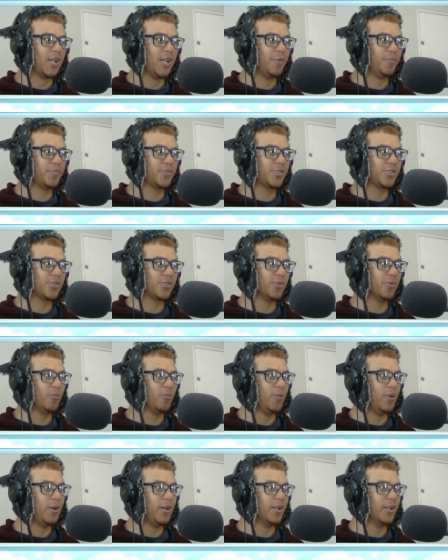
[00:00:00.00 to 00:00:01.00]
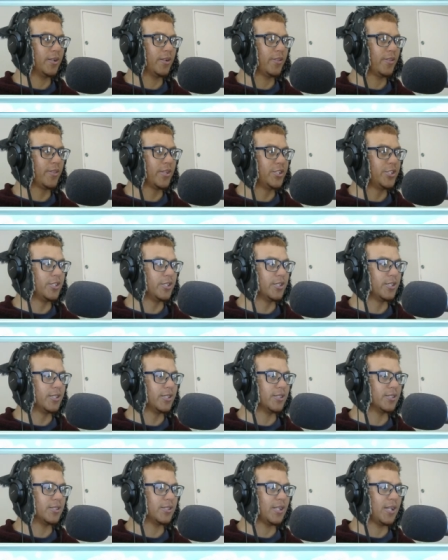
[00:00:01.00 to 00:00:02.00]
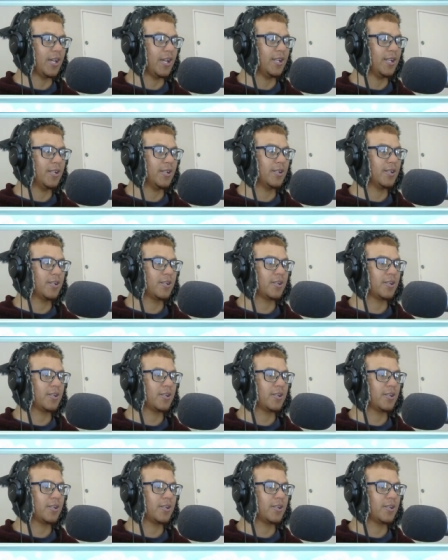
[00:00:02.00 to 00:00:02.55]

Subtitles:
Episode 1, The Journey's End.